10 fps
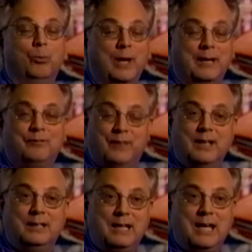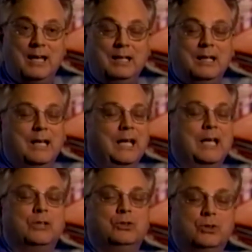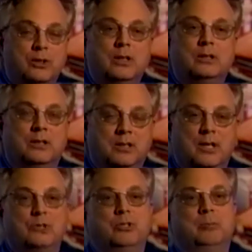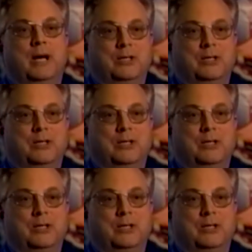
When it finally hit, it took the country by